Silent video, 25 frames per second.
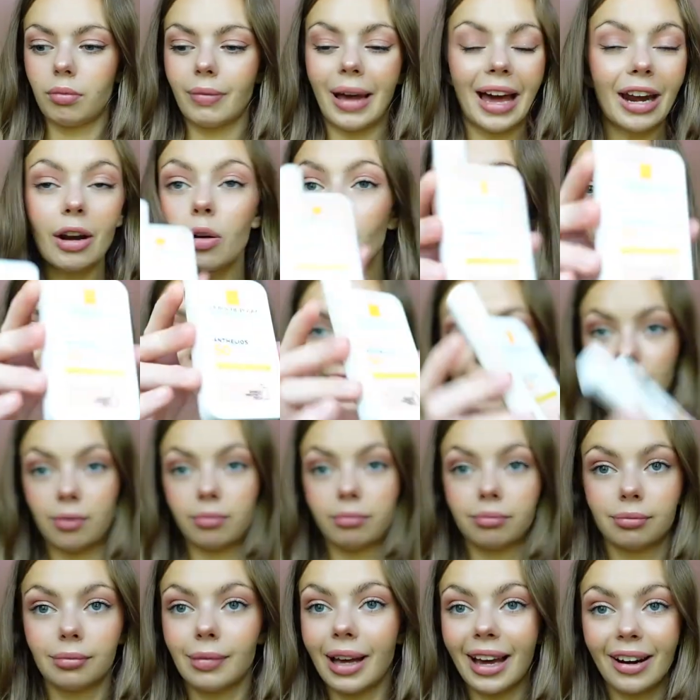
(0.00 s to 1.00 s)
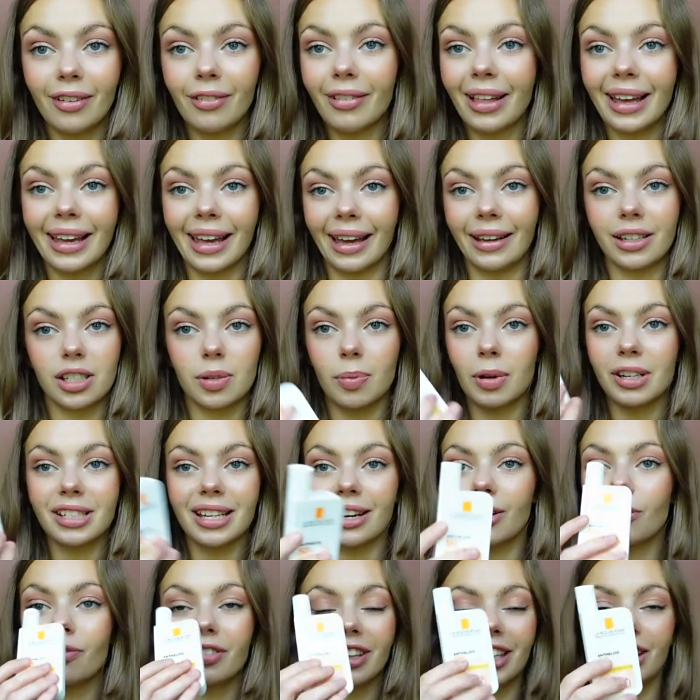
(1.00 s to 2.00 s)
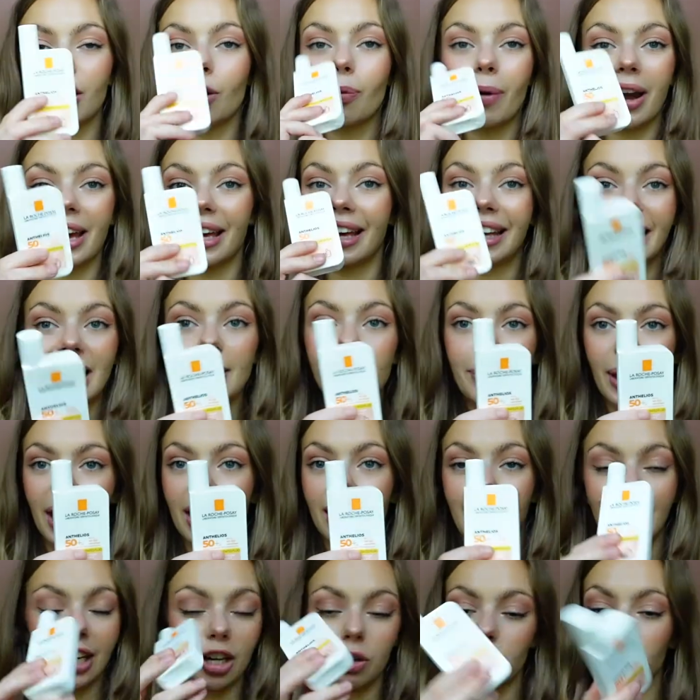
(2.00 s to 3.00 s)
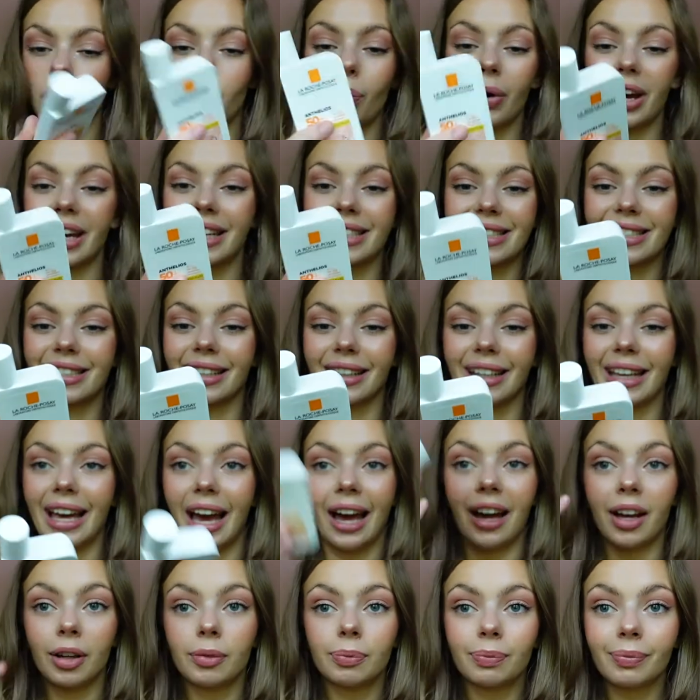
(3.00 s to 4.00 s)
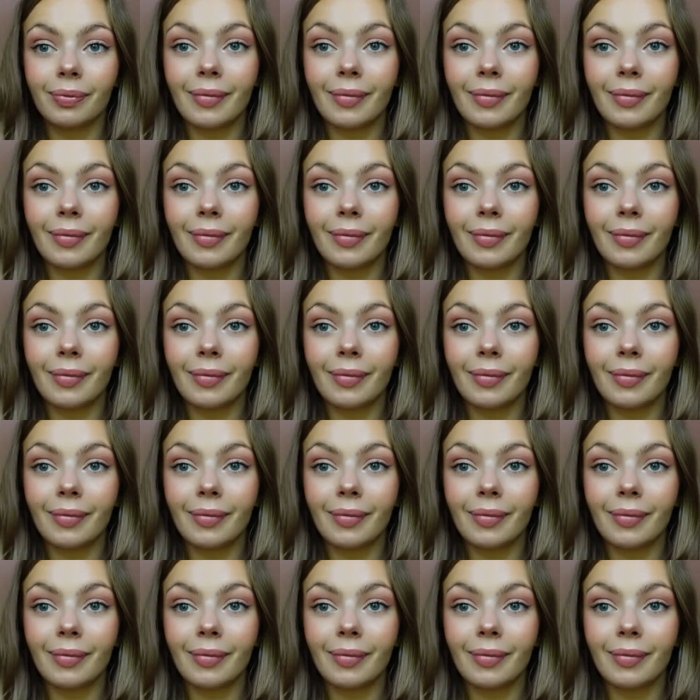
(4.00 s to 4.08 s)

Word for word: I don't like it. I don't like it. To be honest, I don't really know why I keep it. I don't know why it's still here.